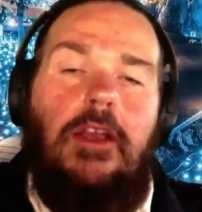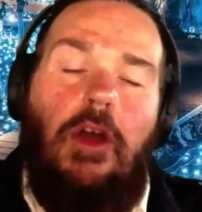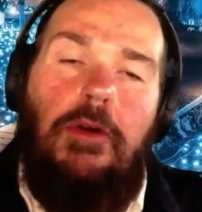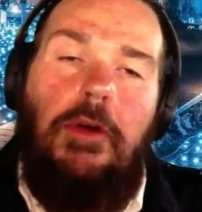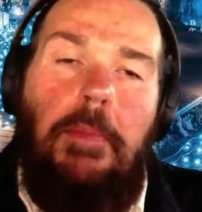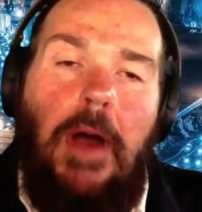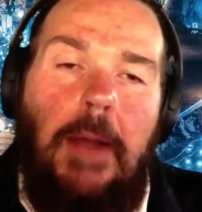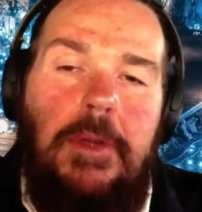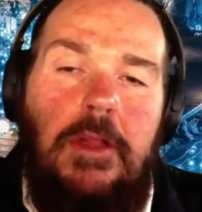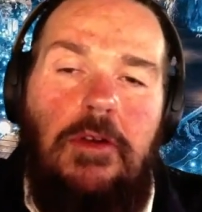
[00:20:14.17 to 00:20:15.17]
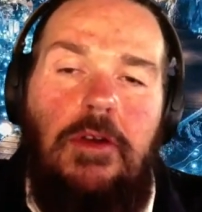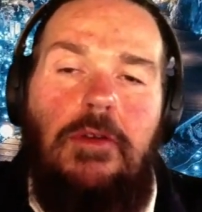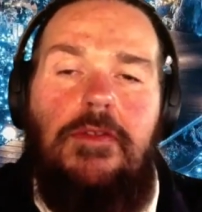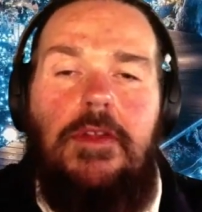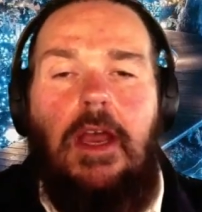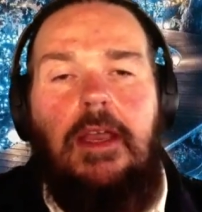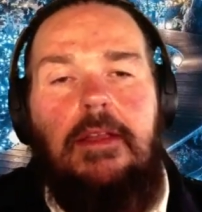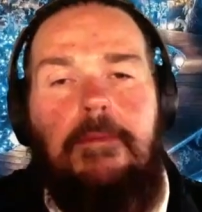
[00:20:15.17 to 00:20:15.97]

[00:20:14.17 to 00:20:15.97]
go to a popular news site,